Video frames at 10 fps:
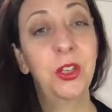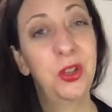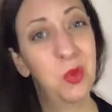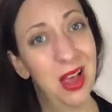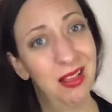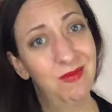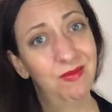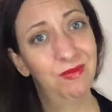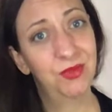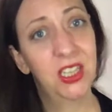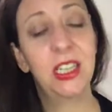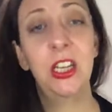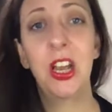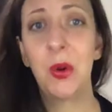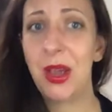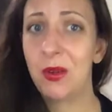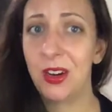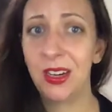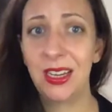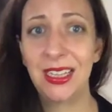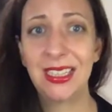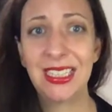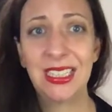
well, because I know how hard it is.